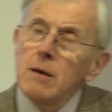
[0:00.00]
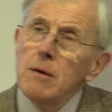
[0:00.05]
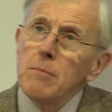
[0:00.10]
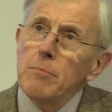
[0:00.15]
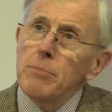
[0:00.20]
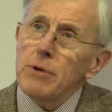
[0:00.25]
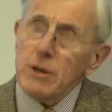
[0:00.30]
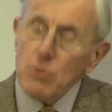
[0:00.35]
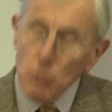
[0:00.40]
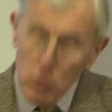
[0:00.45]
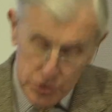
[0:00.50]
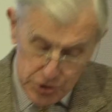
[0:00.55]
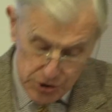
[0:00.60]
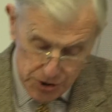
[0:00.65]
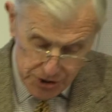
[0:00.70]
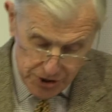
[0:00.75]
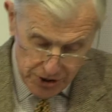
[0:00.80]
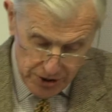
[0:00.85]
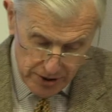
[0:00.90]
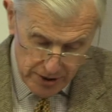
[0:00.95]
But it
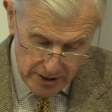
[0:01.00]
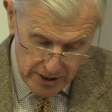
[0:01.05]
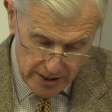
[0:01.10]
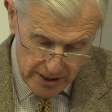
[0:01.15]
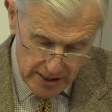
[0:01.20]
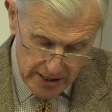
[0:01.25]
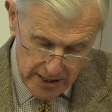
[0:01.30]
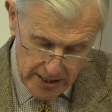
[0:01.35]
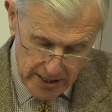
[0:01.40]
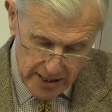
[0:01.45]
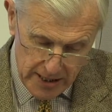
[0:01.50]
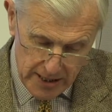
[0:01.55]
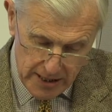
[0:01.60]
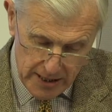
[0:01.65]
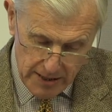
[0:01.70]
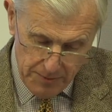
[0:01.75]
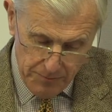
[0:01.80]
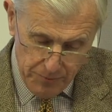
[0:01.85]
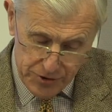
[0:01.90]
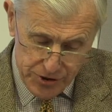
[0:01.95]
wasn't
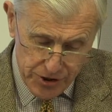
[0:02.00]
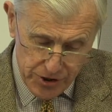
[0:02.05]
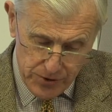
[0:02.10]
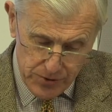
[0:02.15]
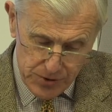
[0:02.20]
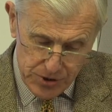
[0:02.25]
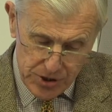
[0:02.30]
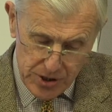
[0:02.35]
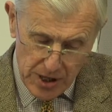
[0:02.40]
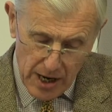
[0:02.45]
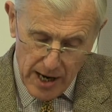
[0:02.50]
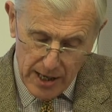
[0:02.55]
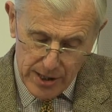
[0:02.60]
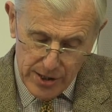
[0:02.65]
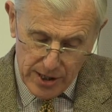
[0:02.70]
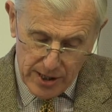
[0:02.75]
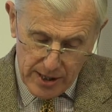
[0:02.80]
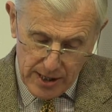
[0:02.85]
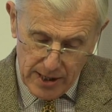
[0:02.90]
produced either